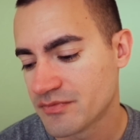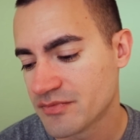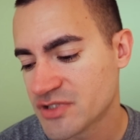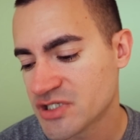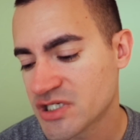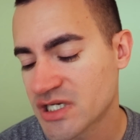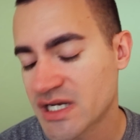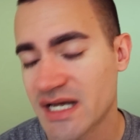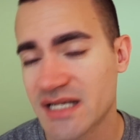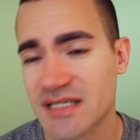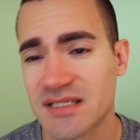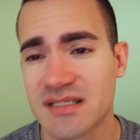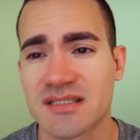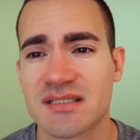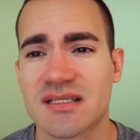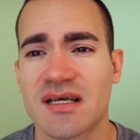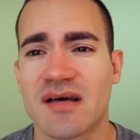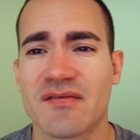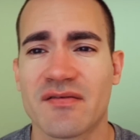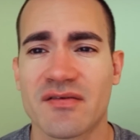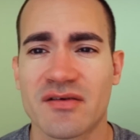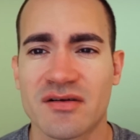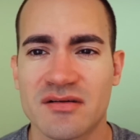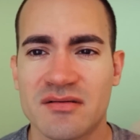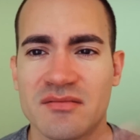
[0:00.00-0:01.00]
she kind of
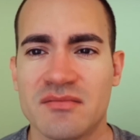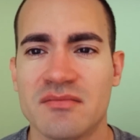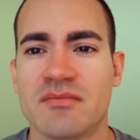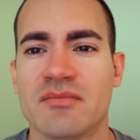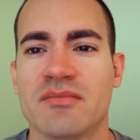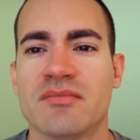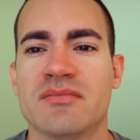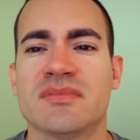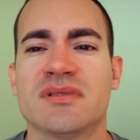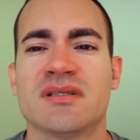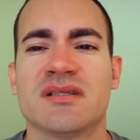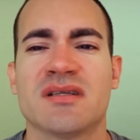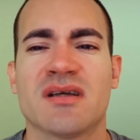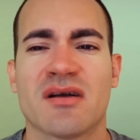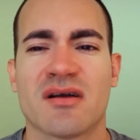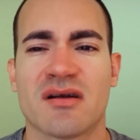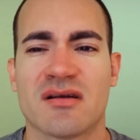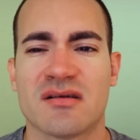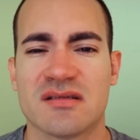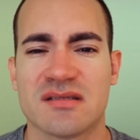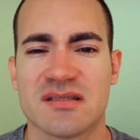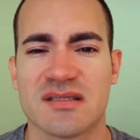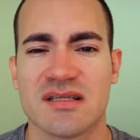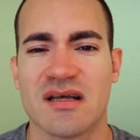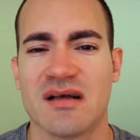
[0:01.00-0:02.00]
suffered to
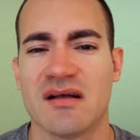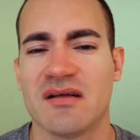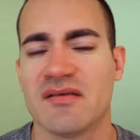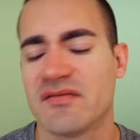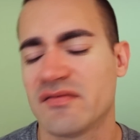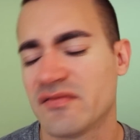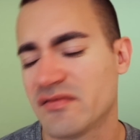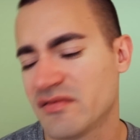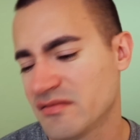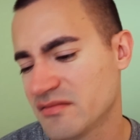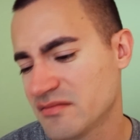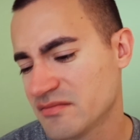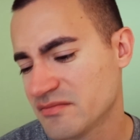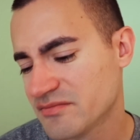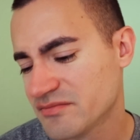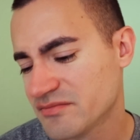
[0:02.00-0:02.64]
herself.